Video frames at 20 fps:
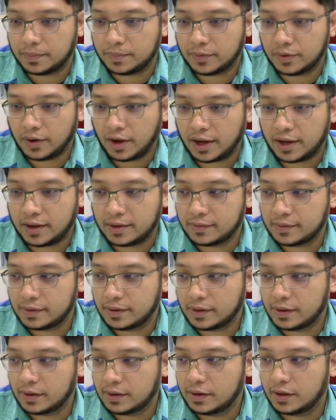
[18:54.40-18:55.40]
Okay,
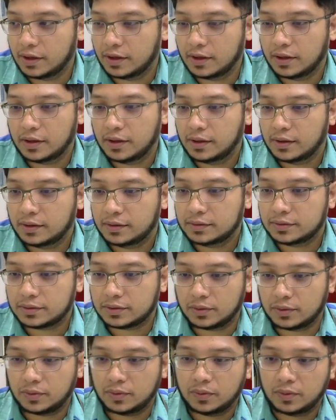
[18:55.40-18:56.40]

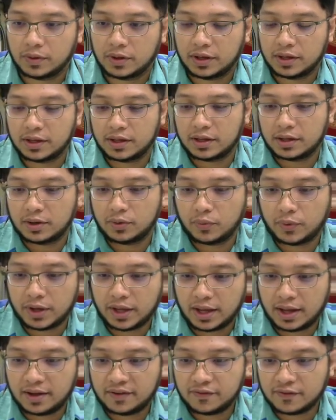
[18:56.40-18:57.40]
so here we
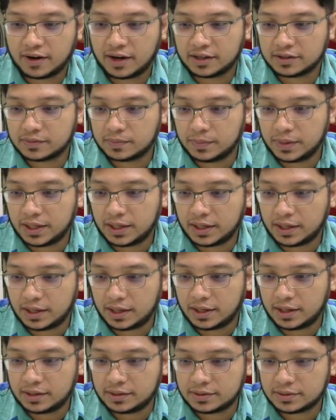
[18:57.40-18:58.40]
have class
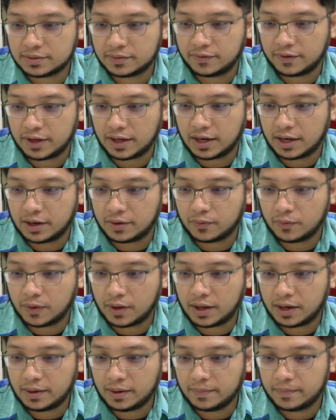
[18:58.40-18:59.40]
B is VLAN
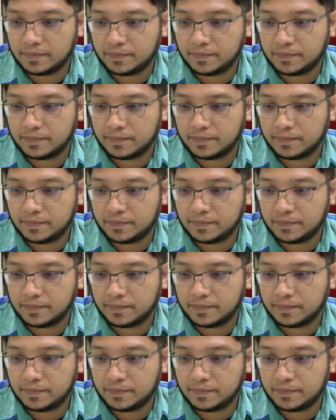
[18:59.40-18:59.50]
1